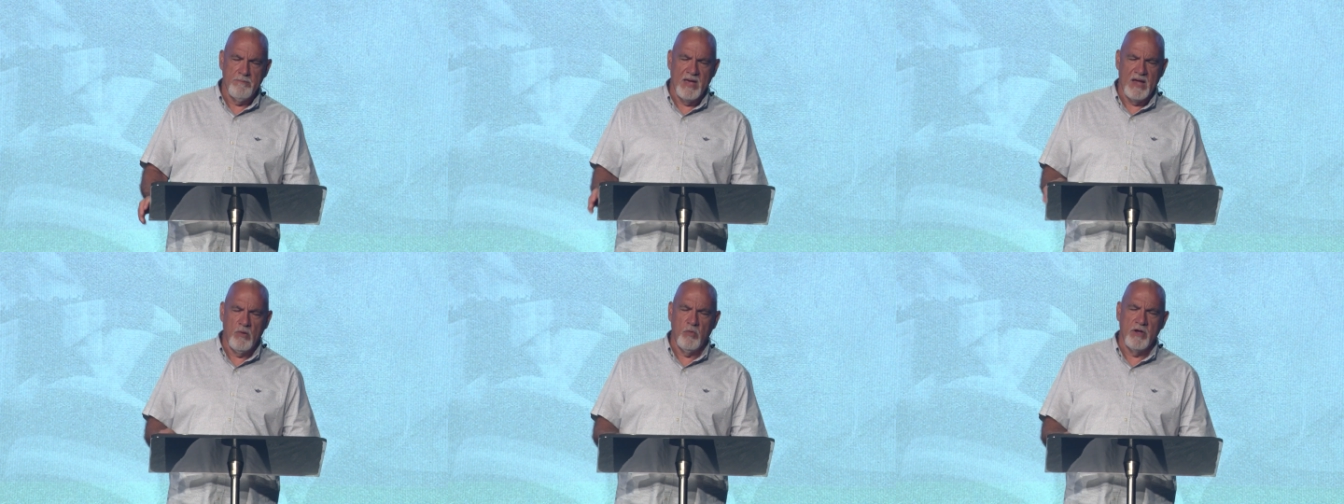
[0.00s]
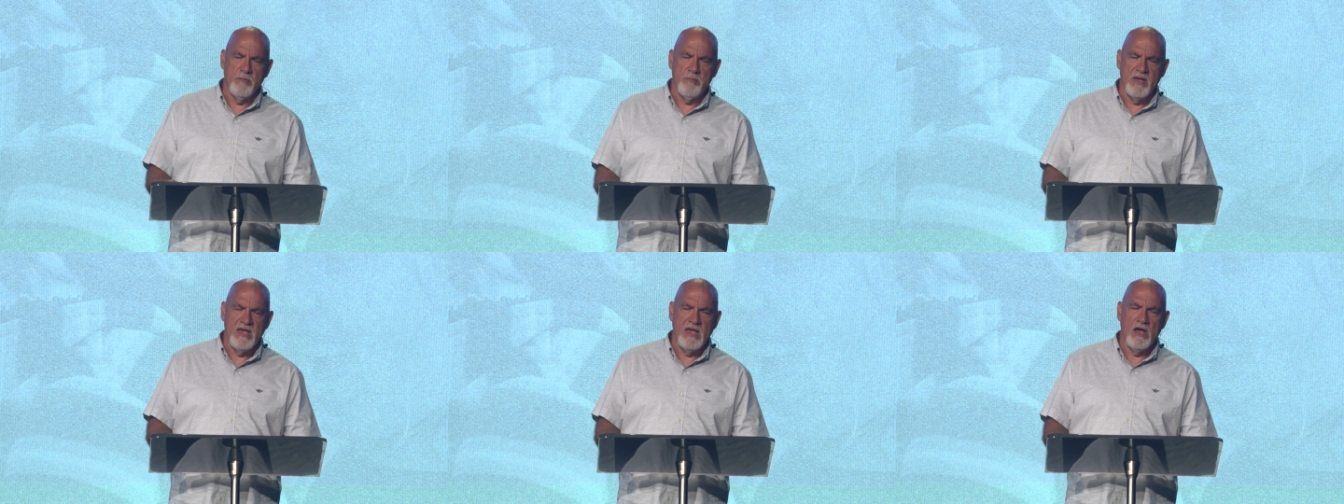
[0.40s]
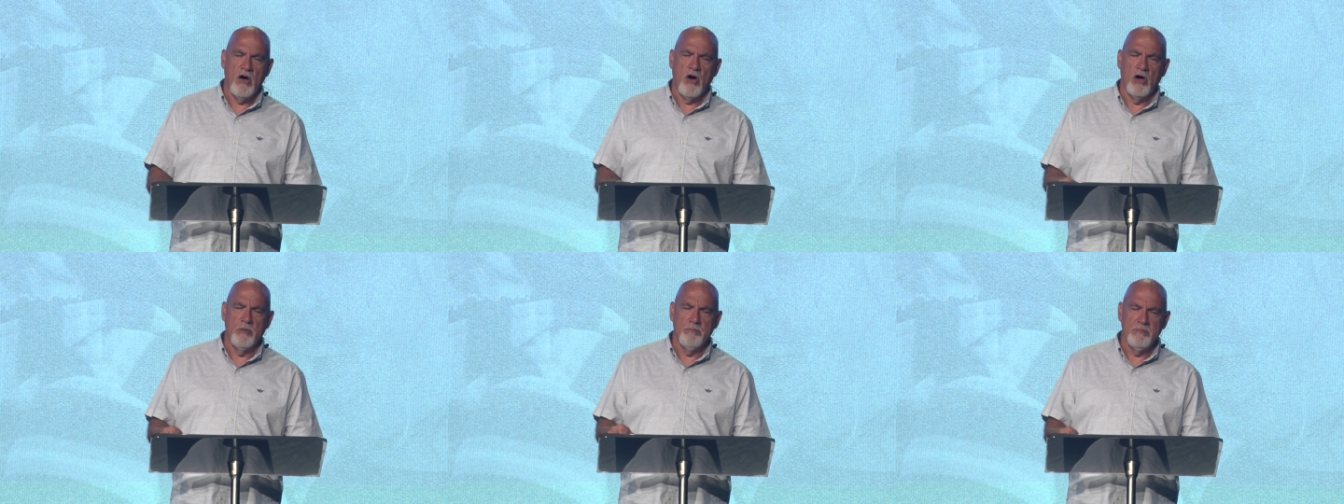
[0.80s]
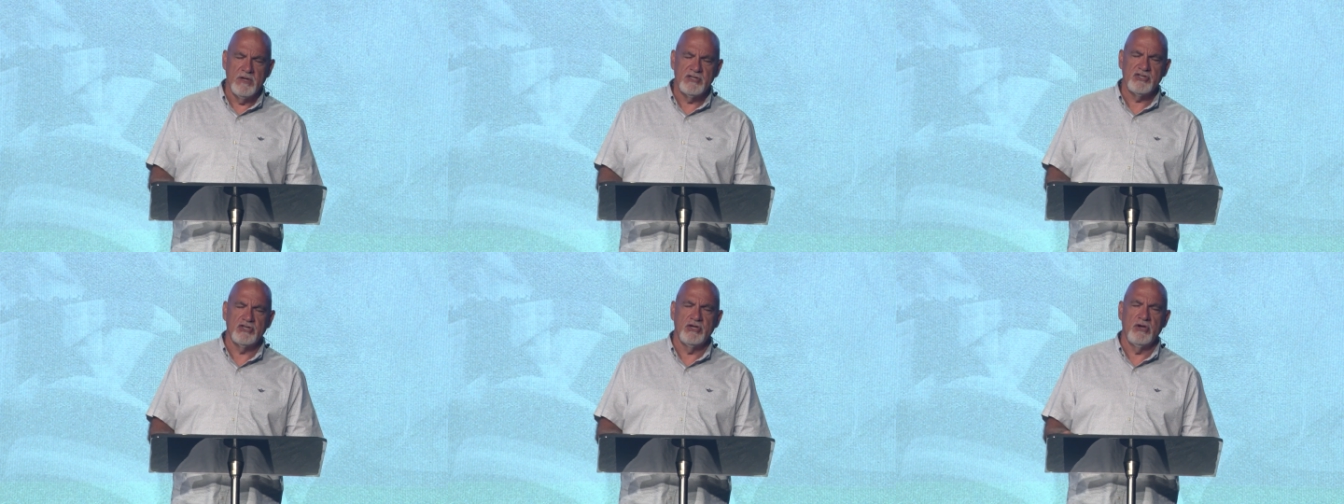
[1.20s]
May we be on
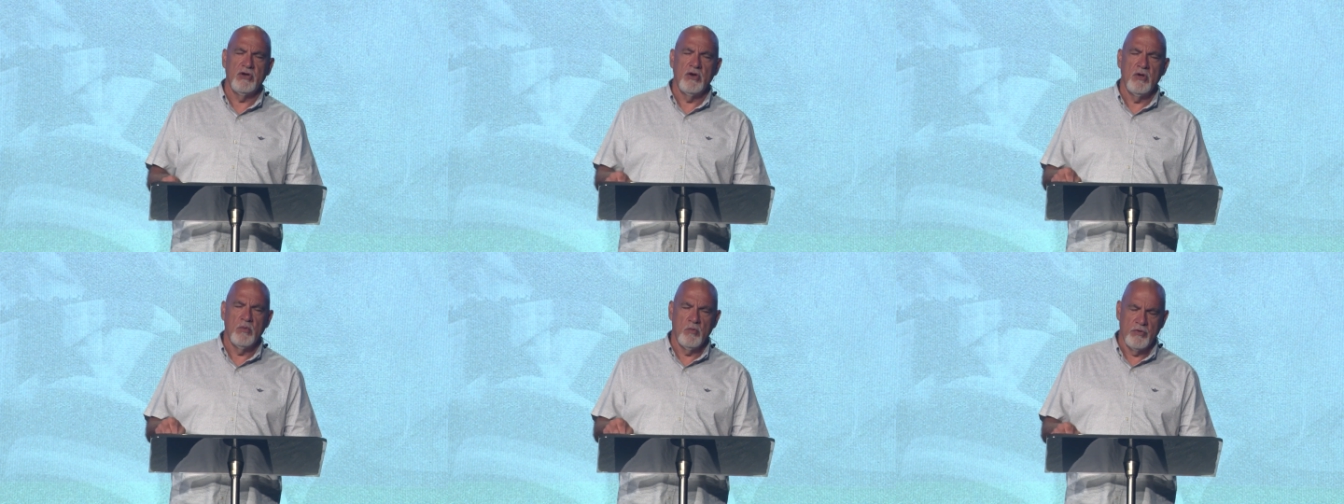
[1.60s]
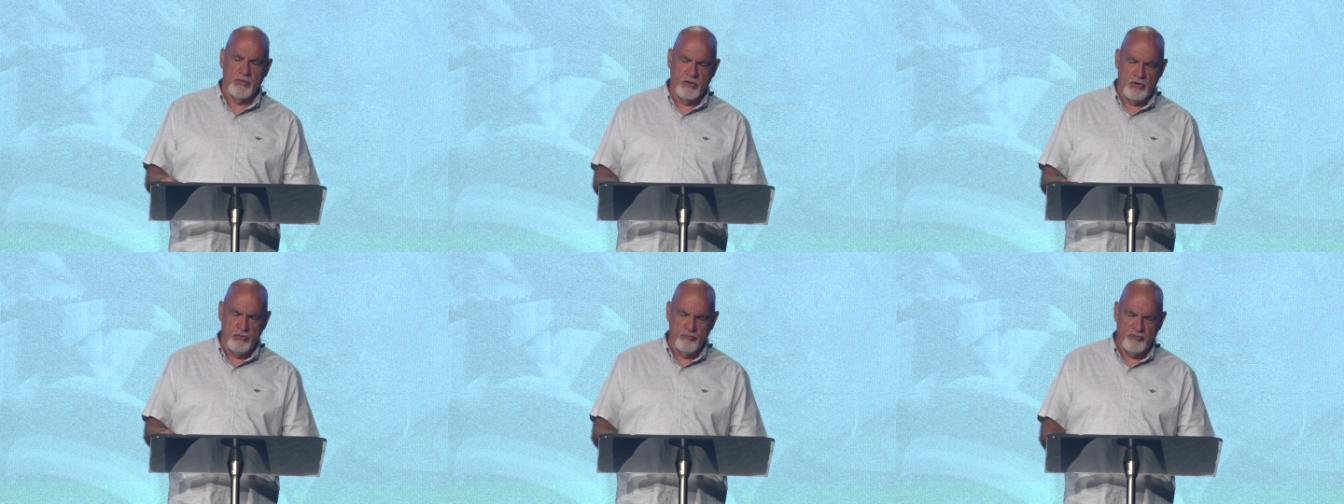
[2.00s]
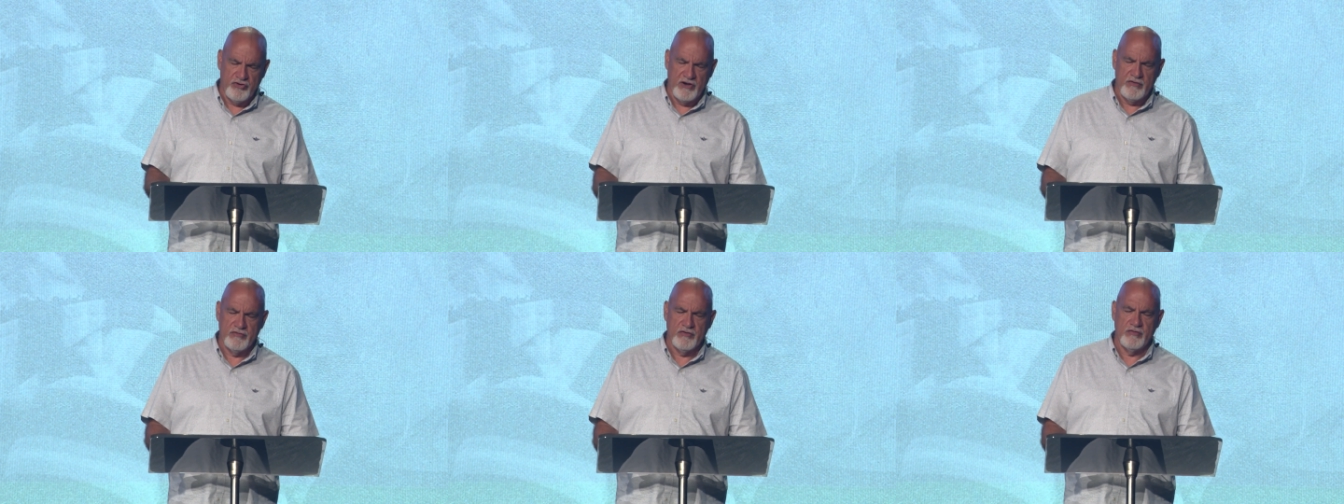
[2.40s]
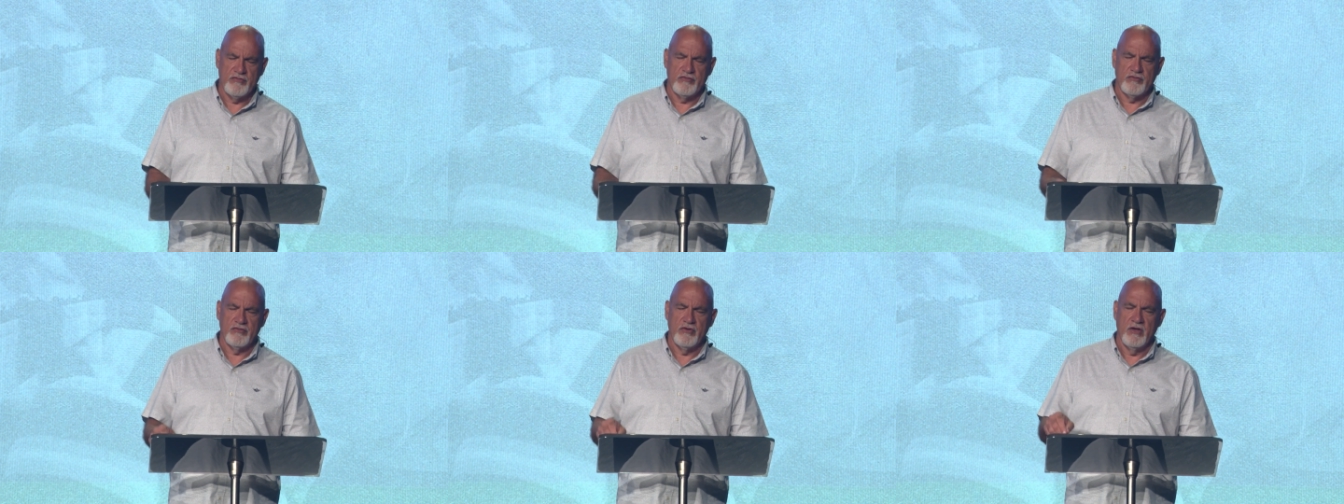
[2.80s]
mission with you,
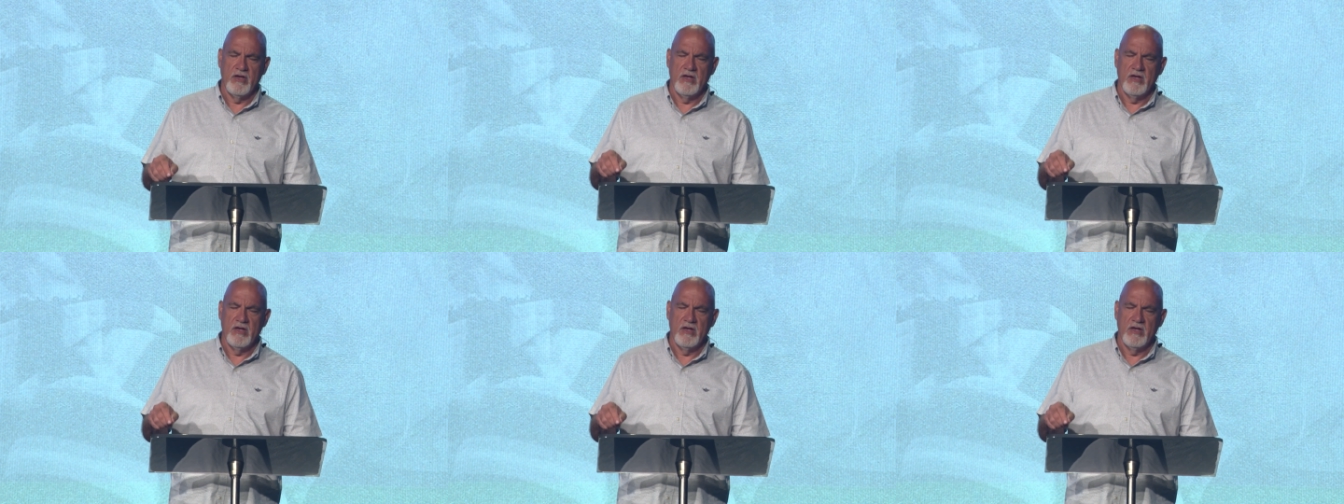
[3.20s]
Jesus,